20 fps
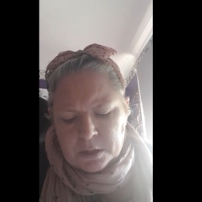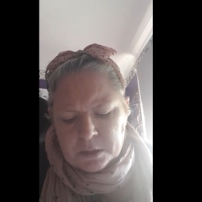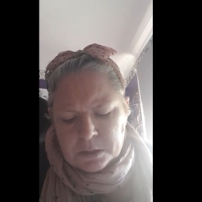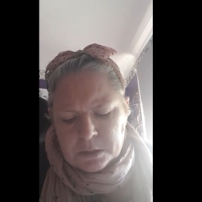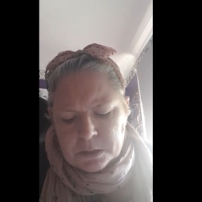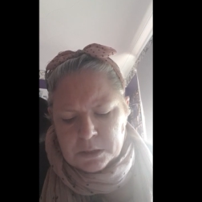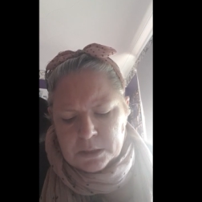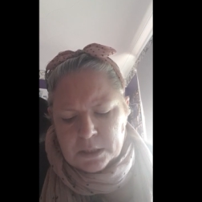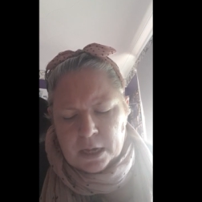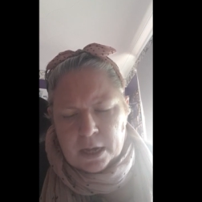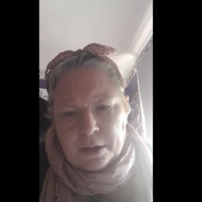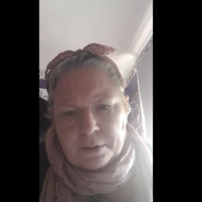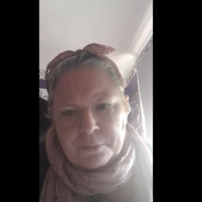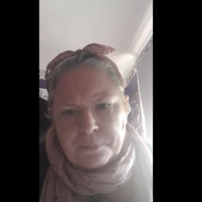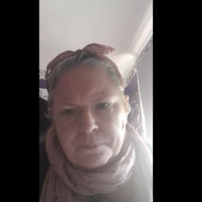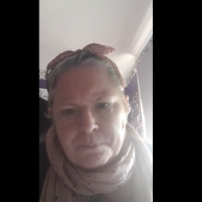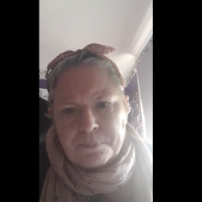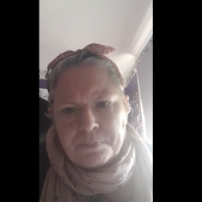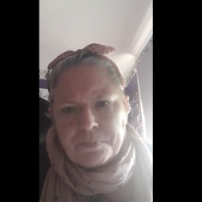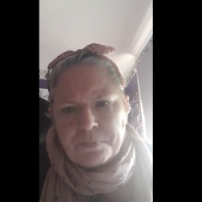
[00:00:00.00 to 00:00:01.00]
So,
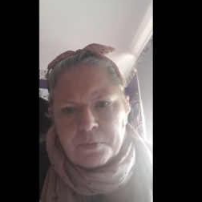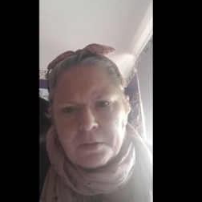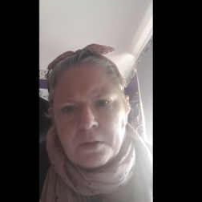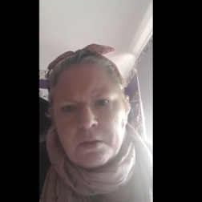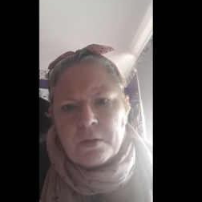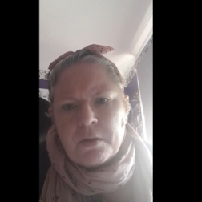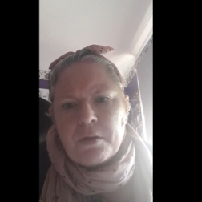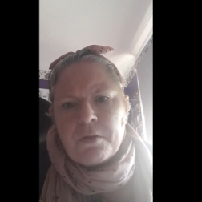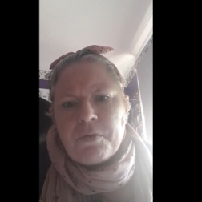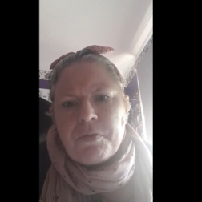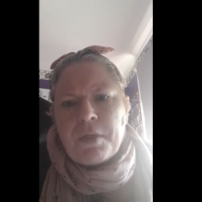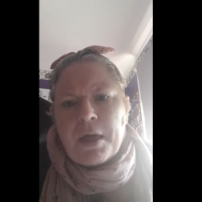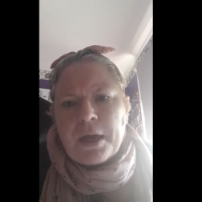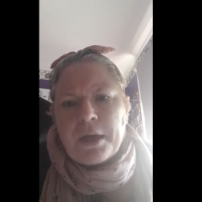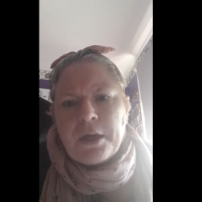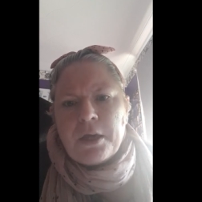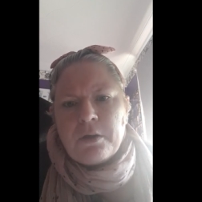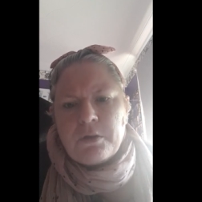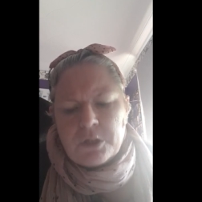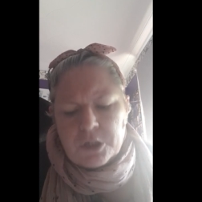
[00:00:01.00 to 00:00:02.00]

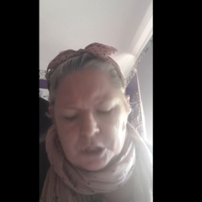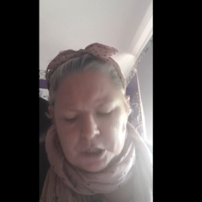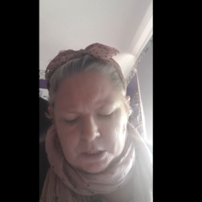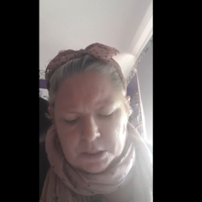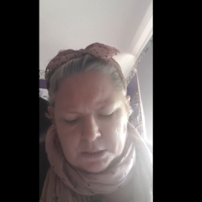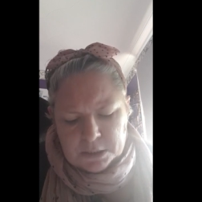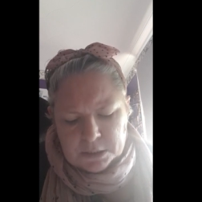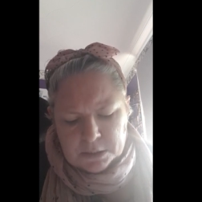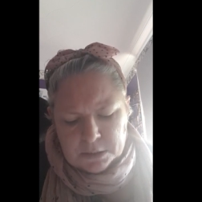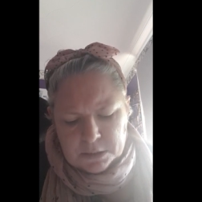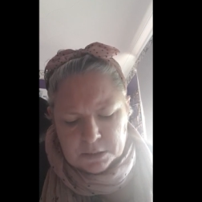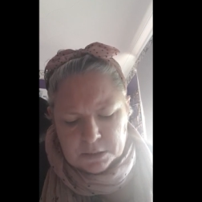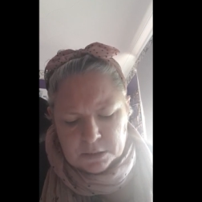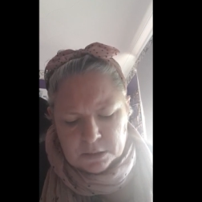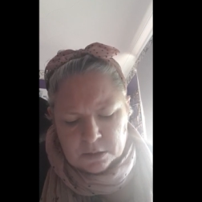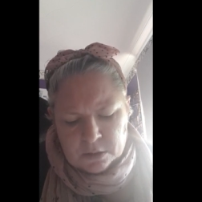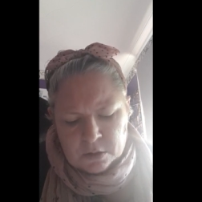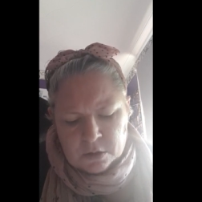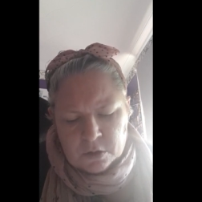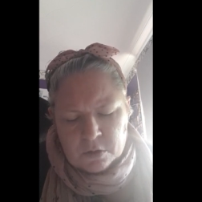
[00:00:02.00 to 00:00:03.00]
thank you, Jesus,
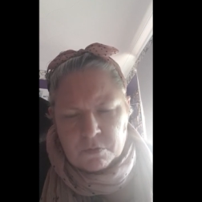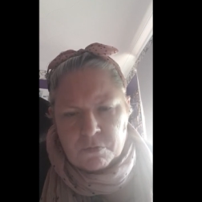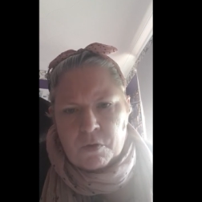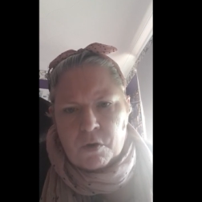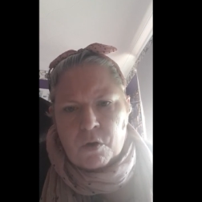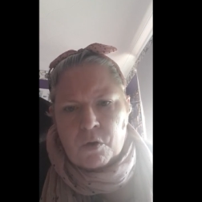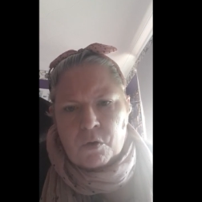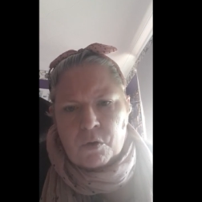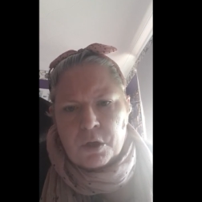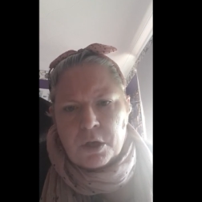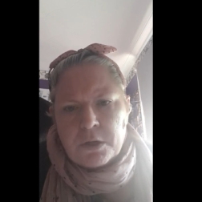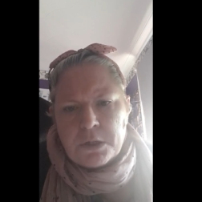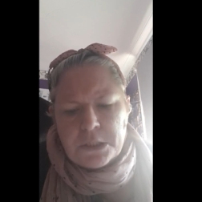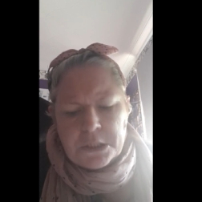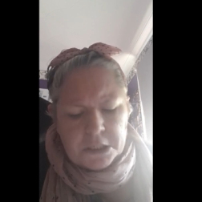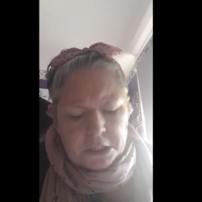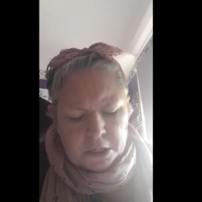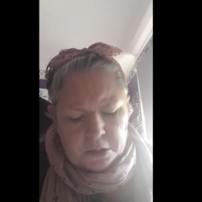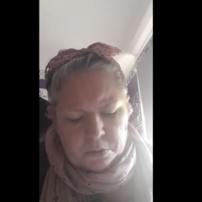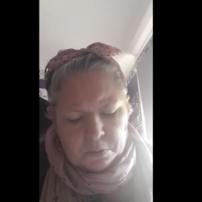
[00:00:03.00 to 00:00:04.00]
for all you
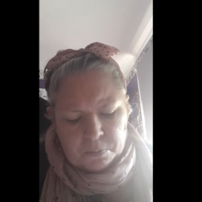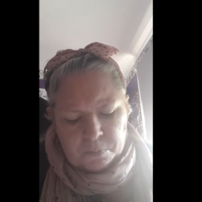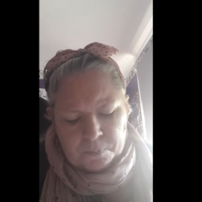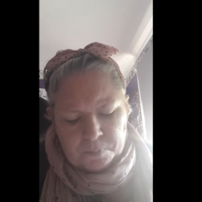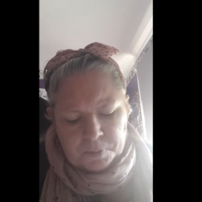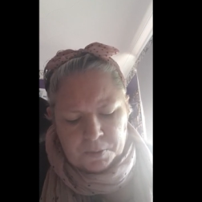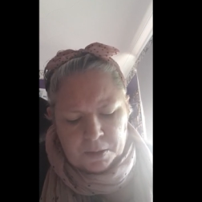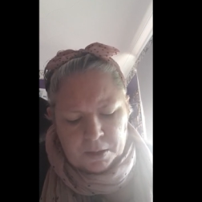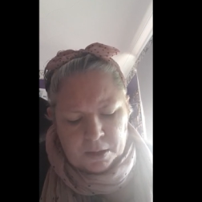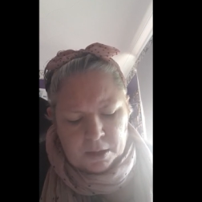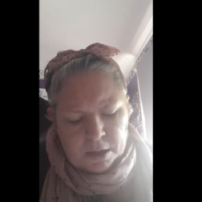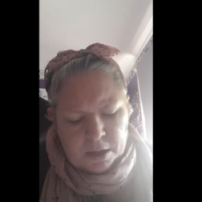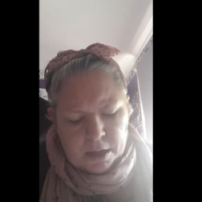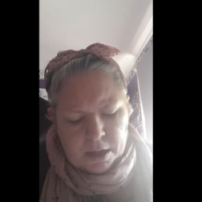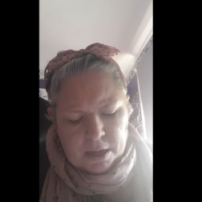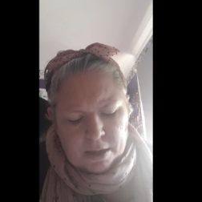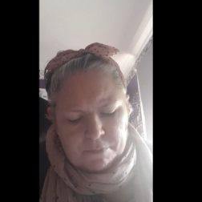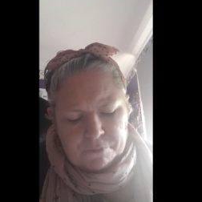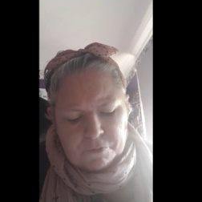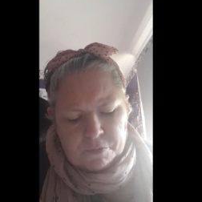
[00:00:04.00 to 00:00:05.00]
do
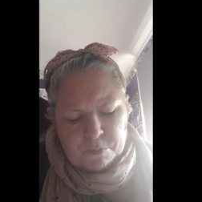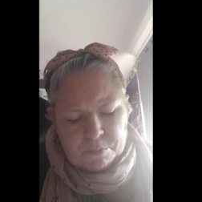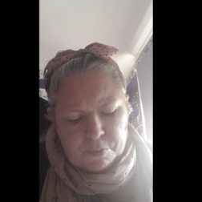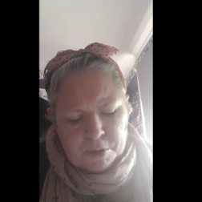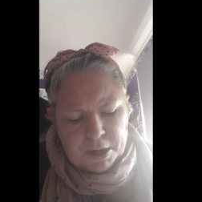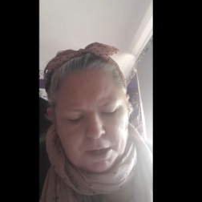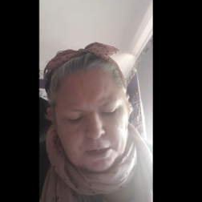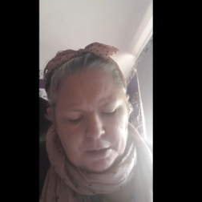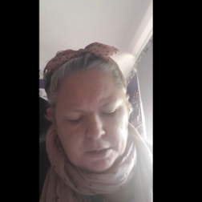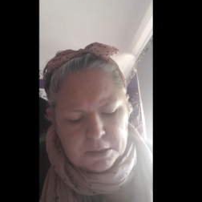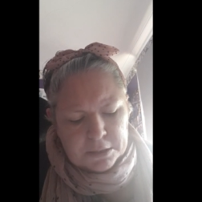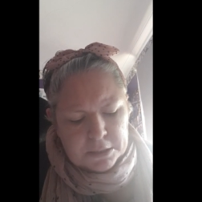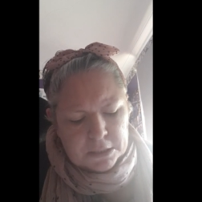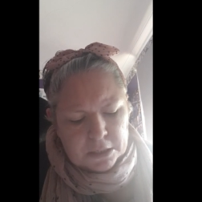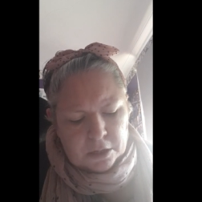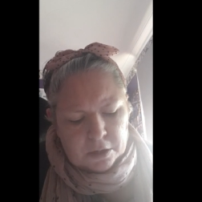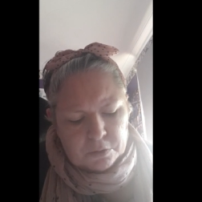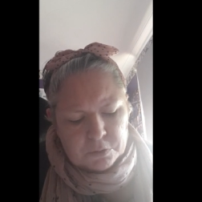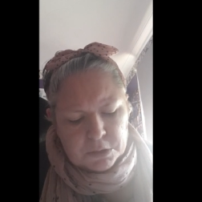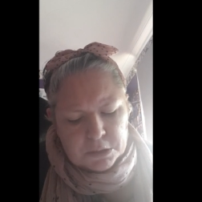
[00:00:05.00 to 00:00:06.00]
and for bringing us
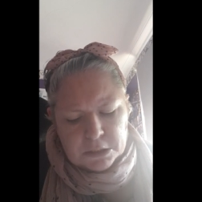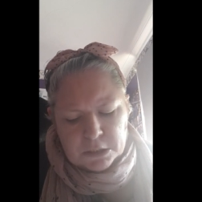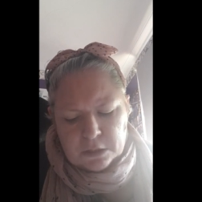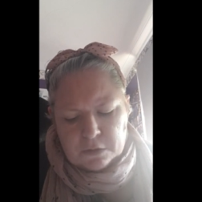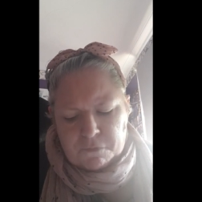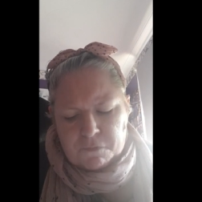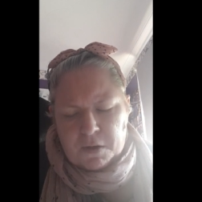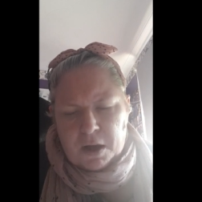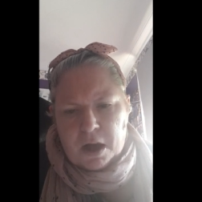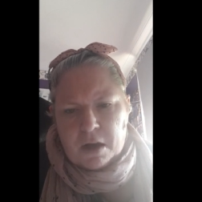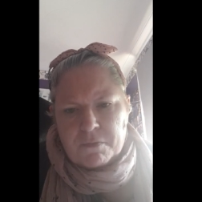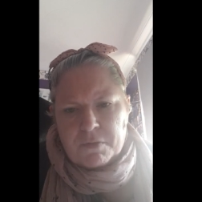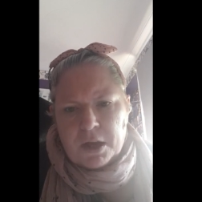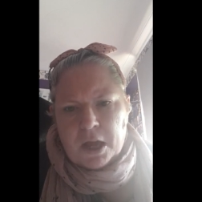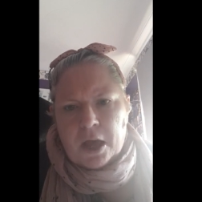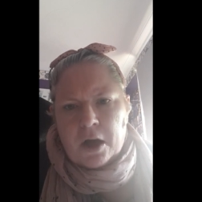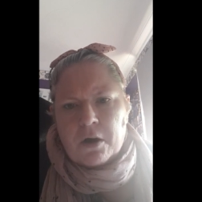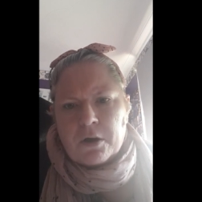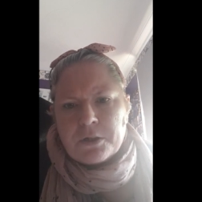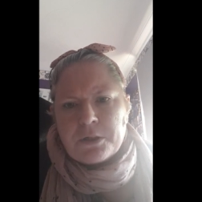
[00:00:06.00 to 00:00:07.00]
closer to Father
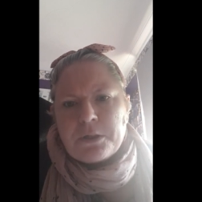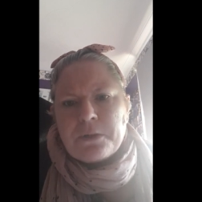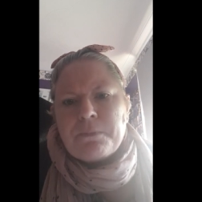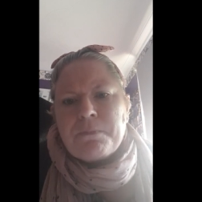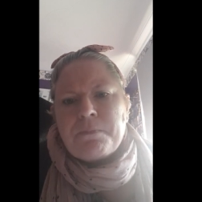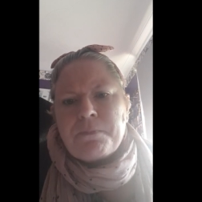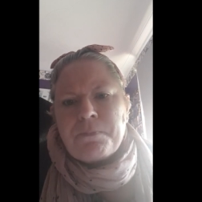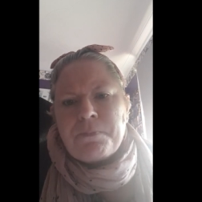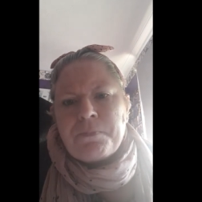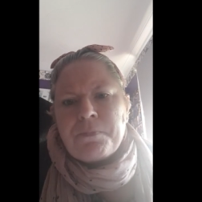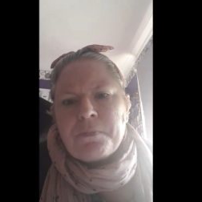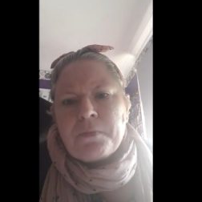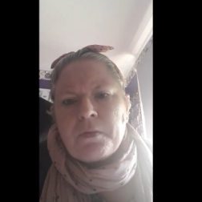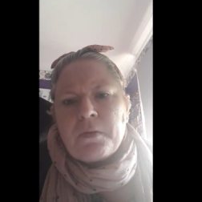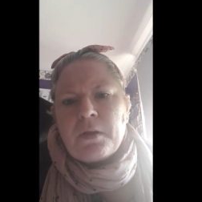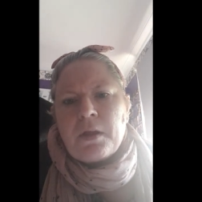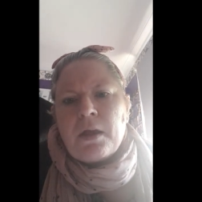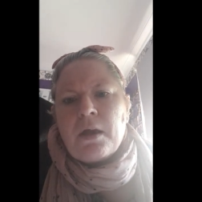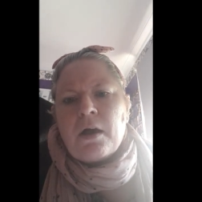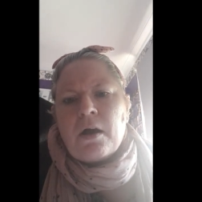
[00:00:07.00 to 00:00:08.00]
God.
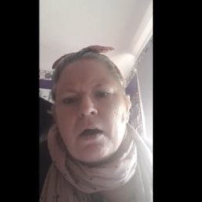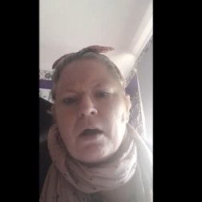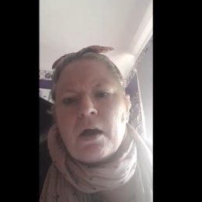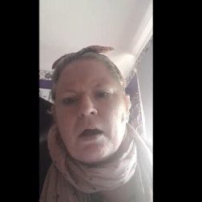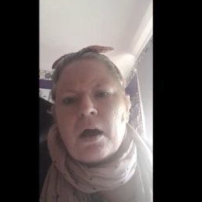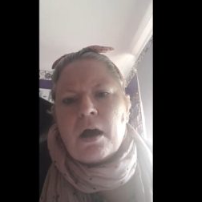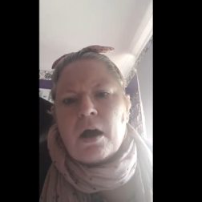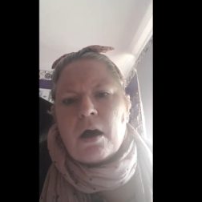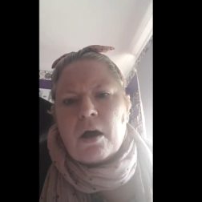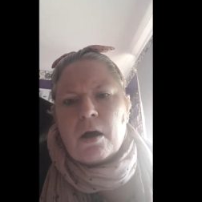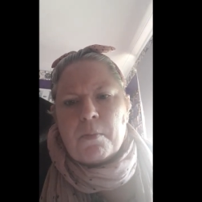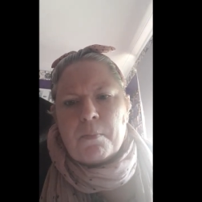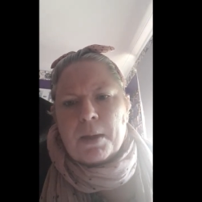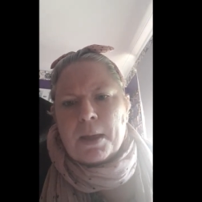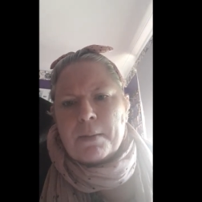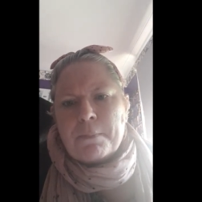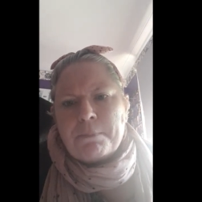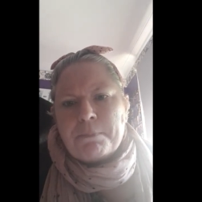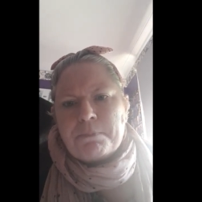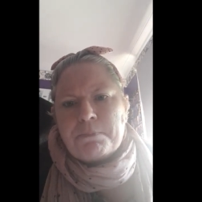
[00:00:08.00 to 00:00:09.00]

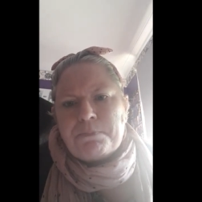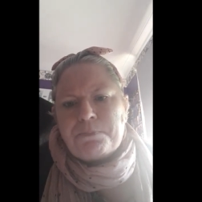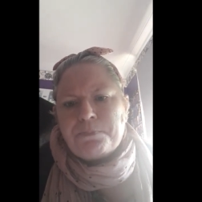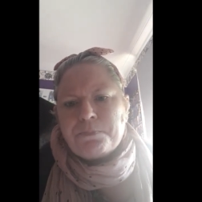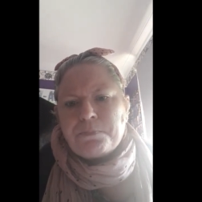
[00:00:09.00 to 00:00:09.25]
Amen.